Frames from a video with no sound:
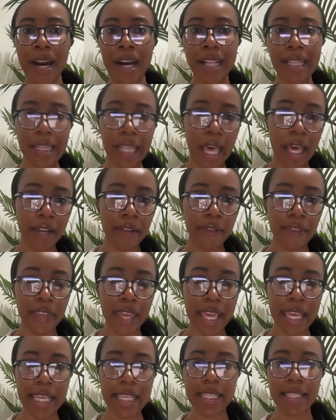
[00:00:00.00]
a lot
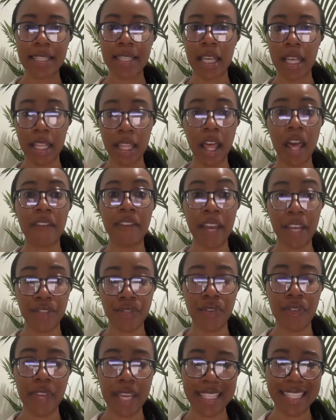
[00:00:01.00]
of
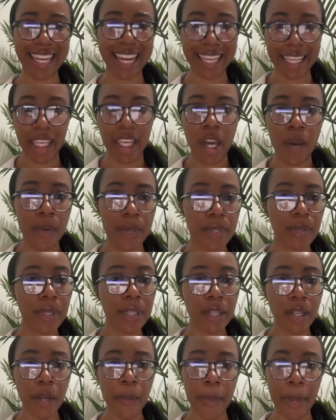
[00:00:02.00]
extra things that I can go into a
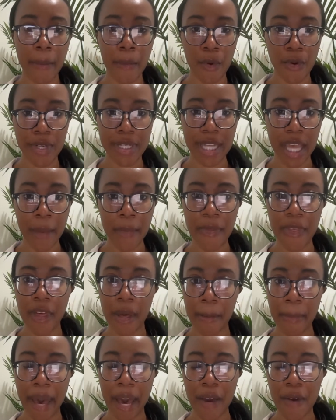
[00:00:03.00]
little bit more depth
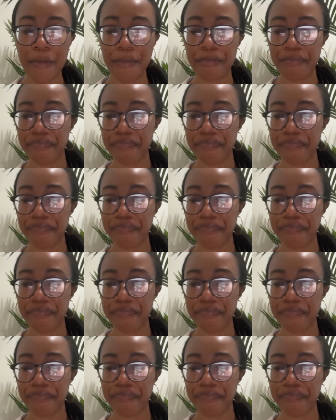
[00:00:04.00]
about.